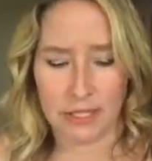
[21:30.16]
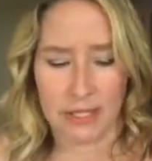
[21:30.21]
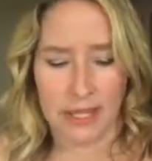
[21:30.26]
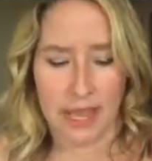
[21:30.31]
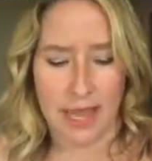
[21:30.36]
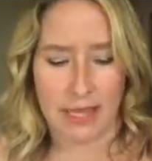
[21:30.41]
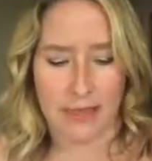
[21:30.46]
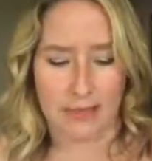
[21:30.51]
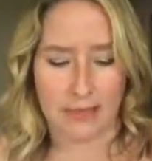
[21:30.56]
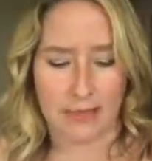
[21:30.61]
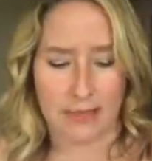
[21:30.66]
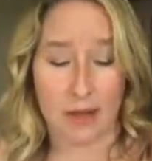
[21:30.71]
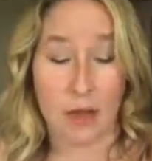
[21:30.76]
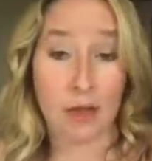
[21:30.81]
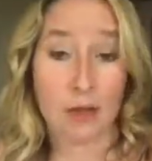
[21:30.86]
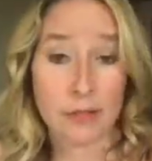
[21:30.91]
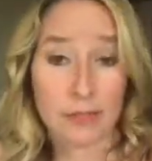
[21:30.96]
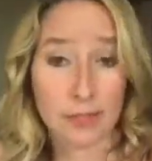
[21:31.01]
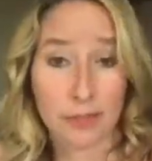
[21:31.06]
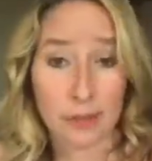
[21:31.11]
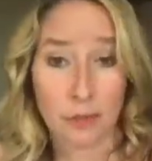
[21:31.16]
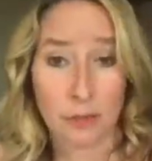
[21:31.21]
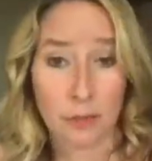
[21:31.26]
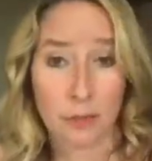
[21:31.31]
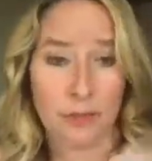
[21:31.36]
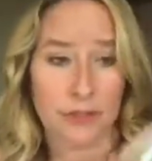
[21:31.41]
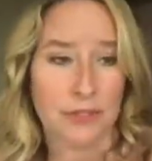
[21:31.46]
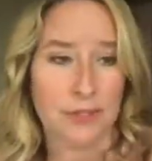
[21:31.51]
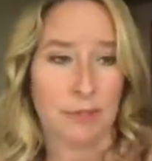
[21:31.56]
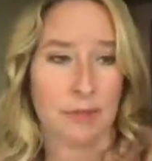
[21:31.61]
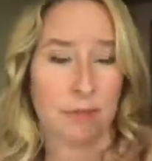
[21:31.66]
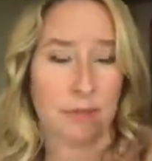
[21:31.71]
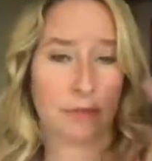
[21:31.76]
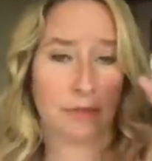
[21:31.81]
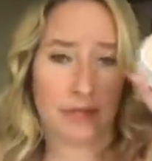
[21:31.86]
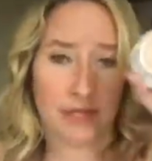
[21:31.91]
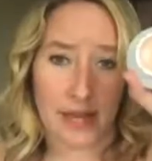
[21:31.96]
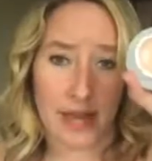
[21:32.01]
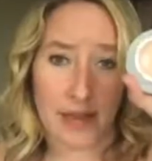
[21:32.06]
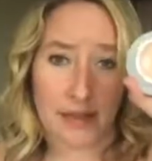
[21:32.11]
And this also, well, this one,
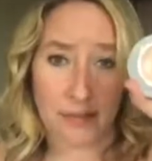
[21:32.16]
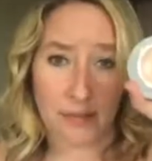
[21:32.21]
the eye